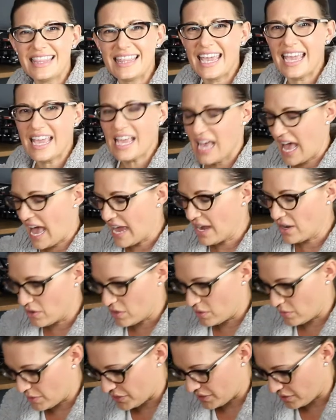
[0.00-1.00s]
thing. I don't
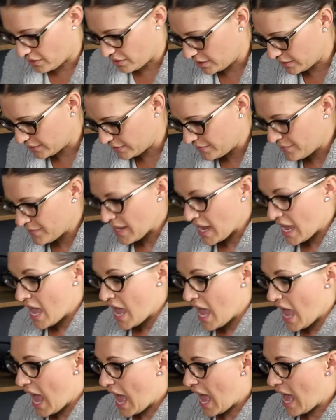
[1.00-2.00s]
know what they're called.
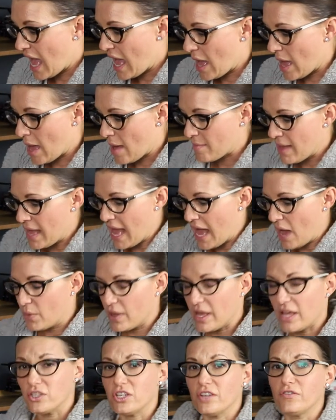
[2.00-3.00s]
Um,
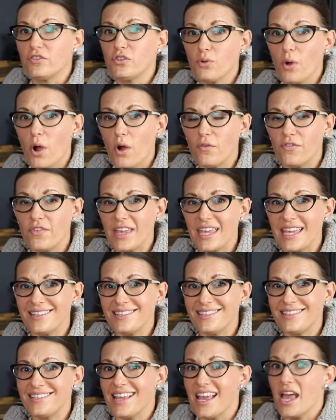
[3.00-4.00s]
we also have
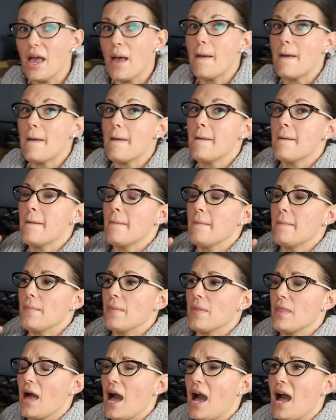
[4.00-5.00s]
trophies.
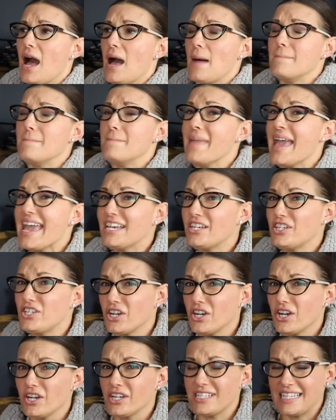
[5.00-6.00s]
Uh, make
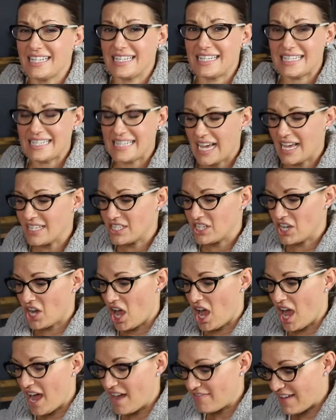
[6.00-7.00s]
sure to dust
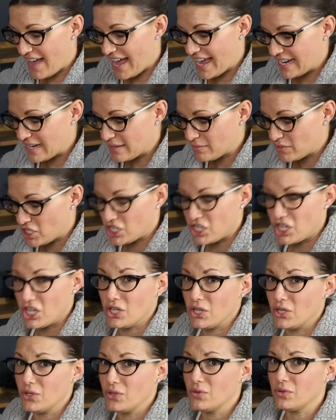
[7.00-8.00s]
off items
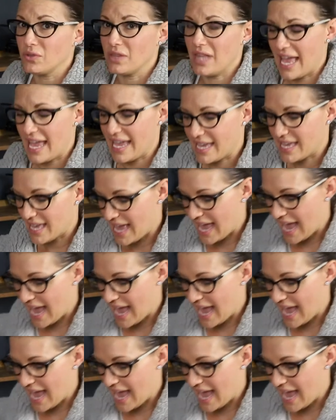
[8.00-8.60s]
too, like